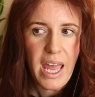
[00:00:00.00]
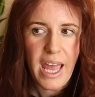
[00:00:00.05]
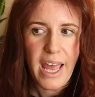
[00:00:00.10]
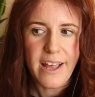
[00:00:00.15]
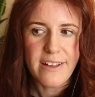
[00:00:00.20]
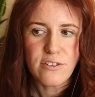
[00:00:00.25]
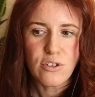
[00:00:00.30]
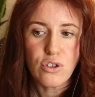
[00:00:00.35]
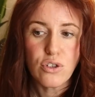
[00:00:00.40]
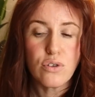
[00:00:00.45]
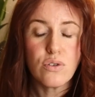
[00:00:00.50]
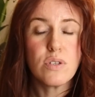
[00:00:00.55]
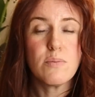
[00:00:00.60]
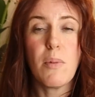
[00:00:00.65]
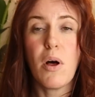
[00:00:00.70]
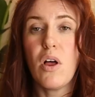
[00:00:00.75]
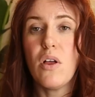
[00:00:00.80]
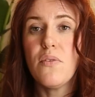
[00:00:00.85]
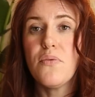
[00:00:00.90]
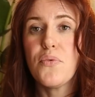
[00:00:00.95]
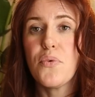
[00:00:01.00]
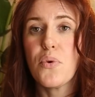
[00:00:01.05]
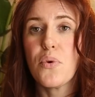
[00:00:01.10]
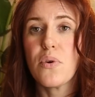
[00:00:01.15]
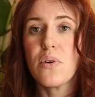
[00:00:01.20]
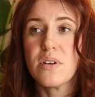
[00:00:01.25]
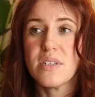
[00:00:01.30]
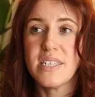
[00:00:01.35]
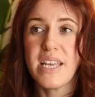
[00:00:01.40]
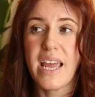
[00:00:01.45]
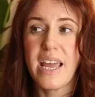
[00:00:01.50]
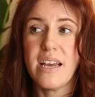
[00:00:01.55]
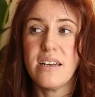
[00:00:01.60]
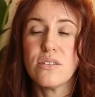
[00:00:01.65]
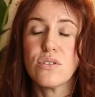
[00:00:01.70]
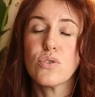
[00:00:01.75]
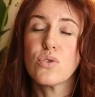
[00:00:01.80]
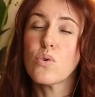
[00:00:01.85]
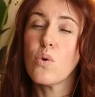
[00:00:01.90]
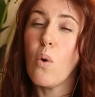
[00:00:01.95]
It's too small for, say, a
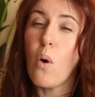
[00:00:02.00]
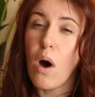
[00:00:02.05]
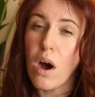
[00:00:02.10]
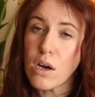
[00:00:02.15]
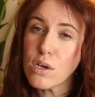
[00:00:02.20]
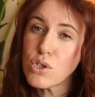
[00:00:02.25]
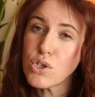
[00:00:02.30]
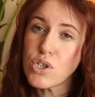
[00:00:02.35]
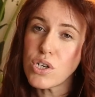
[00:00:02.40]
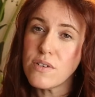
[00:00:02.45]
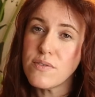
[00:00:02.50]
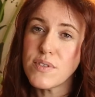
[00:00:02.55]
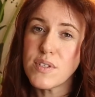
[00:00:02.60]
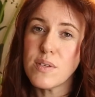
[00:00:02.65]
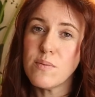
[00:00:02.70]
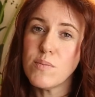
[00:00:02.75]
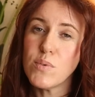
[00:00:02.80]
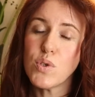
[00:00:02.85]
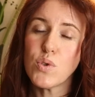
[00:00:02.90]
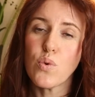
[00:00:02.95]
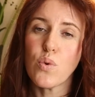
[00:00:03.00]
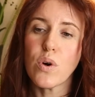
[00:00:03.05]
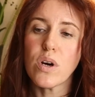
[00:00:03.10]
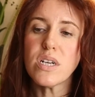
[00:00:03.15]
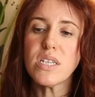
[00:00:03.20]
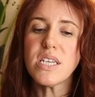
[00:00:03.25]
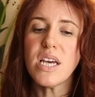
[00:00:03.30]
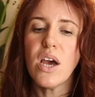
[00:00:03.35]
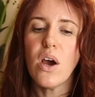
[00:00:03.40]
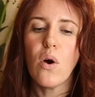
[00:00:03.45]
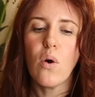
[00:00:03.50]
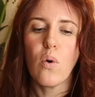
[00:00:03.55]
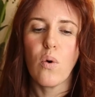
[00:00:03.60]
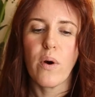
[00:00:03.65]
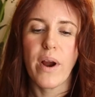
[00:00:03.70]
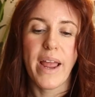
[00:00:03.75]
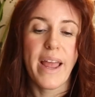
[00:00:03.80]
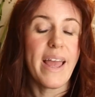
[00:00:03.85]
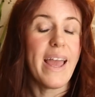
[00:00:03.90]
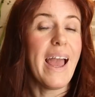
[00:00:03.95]
squash of some sort
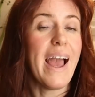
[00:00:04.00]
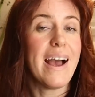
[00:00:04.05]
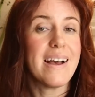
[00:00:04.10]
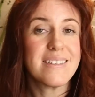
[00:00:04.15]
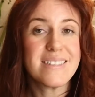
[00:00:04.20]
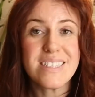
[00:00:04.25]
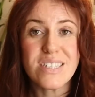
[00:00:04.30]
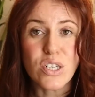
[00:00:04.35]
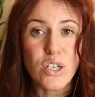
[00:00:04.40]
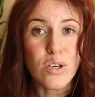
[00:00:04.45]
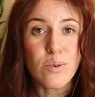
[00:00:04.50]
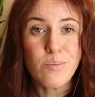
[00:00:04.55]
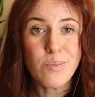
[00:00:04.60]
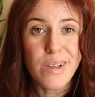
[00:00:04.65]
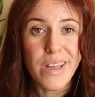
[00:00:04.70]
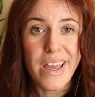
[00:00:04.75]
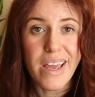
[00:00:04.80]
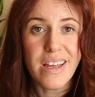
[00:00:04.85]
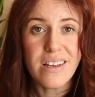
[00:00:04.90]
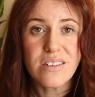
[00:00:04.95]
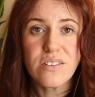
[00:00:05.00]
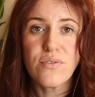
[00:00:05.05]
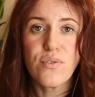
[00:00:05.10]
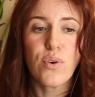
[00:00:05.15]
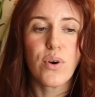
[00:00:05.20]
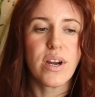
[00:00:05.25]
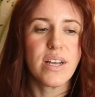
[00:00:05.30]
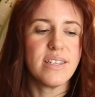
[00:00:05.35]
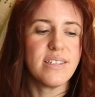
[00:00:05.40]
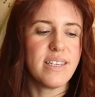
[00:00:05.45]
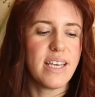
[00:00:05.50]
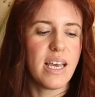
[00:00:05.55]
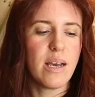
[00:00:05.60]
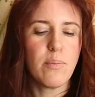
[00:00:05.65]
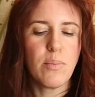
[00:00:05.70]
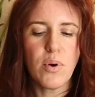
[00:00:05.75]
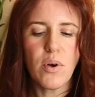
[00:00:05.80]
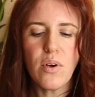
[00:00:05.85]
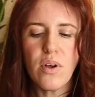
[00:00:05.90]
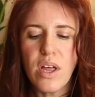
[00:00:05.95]
or a castor plant, for
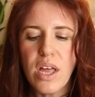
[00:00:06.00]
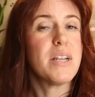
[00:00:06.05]
example,